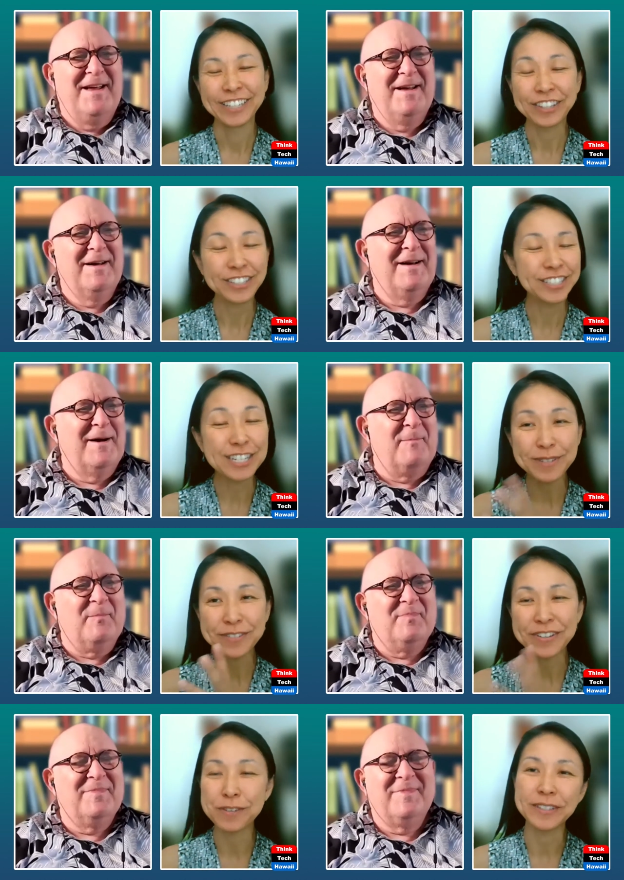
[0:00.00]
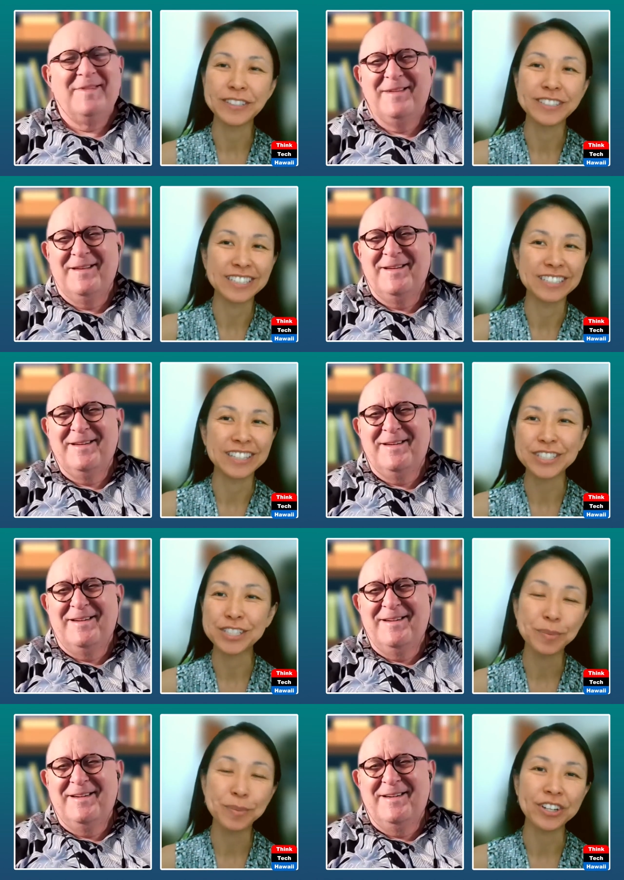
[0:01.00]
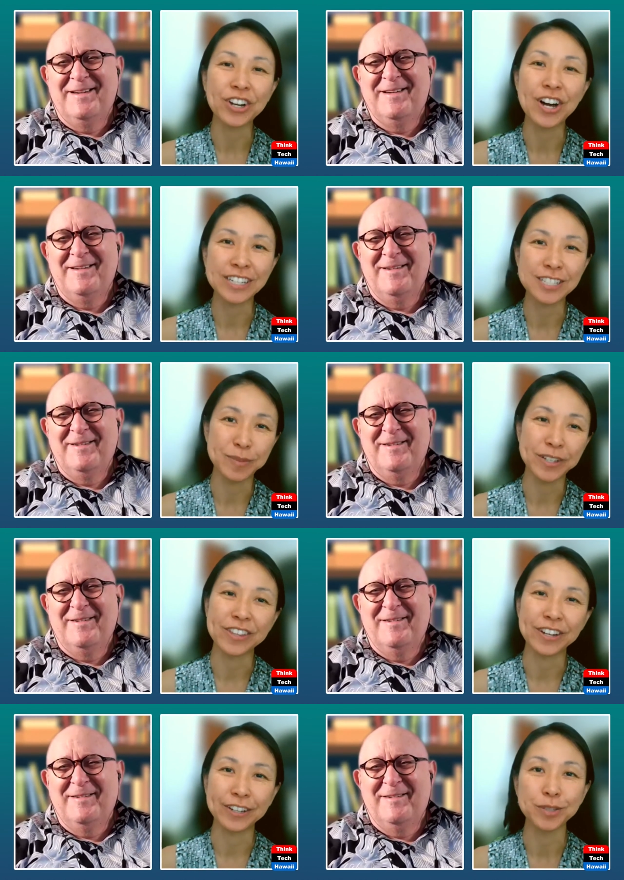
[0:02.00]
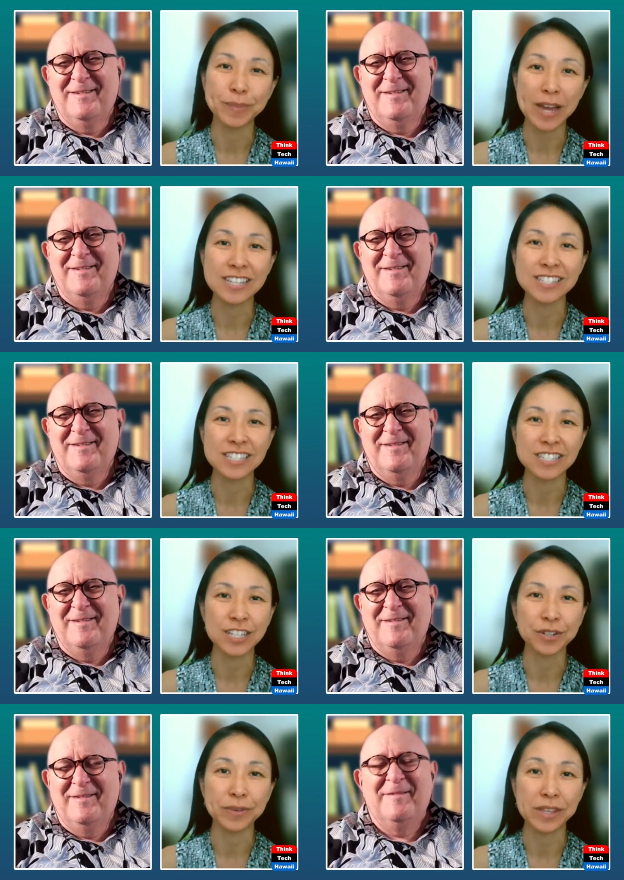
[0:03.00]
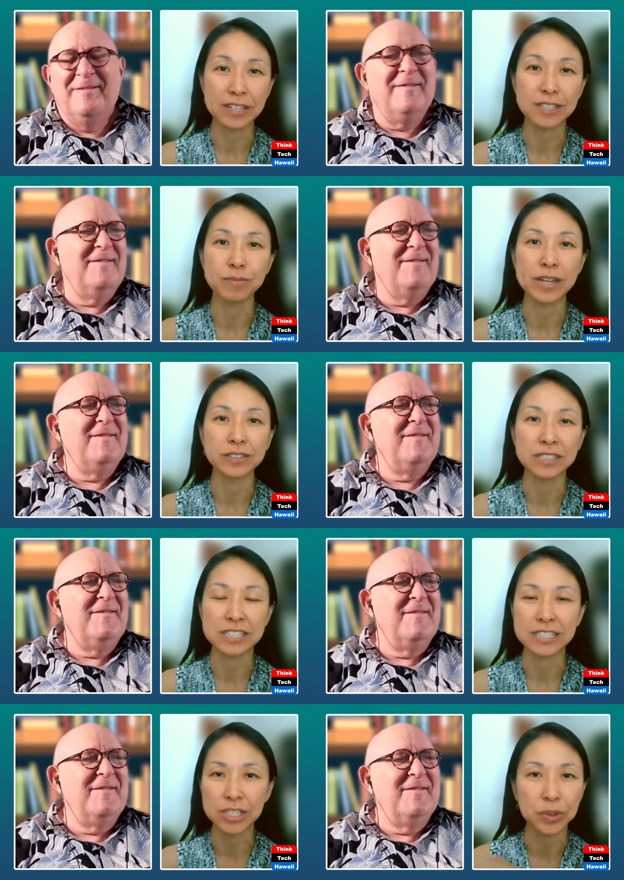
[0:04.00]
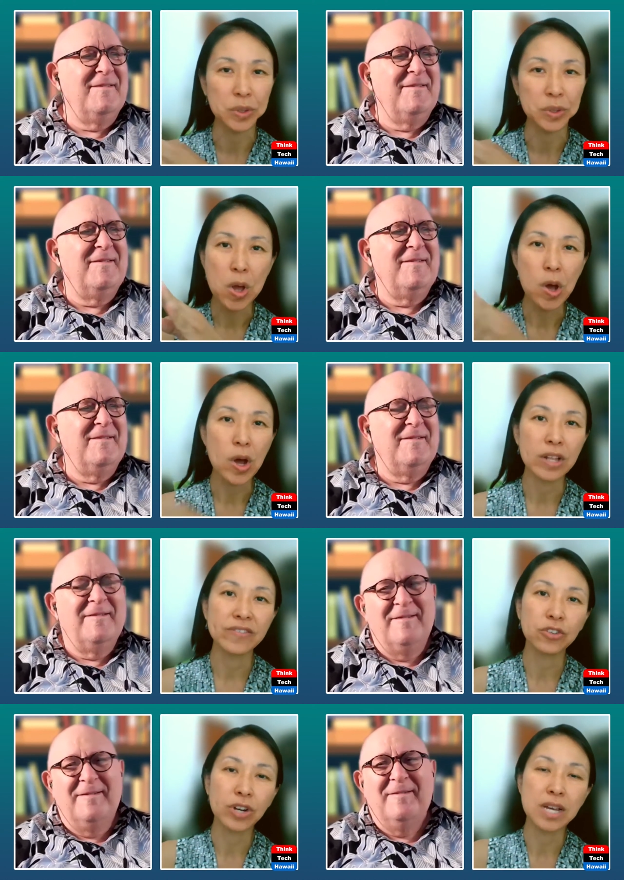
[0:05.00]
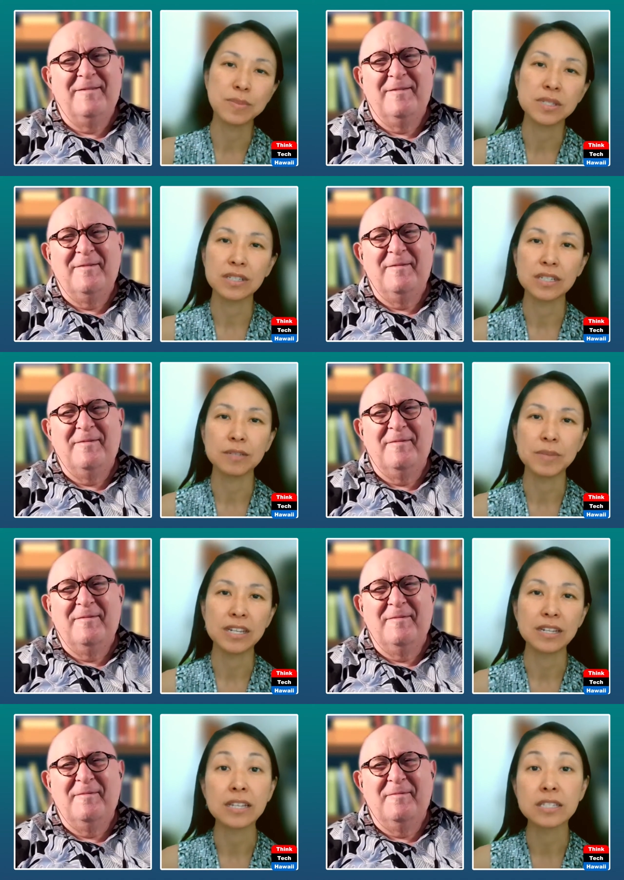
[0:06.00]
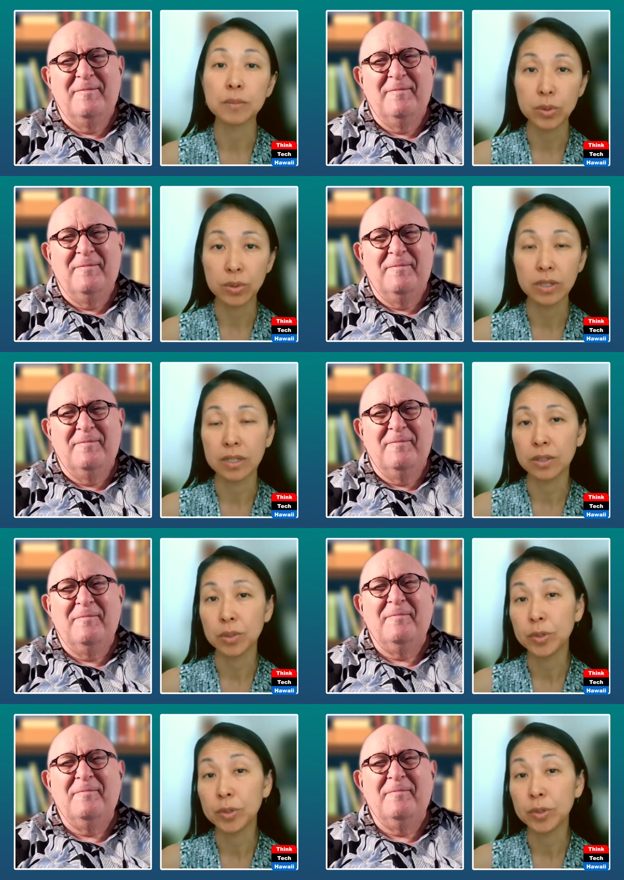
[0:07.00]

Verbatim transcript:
Speaker 1: There's a number of other bills. There was a Kapuna Caucus bill that also passed this year with heightened penalties. So all of the crimes committed against Kapuna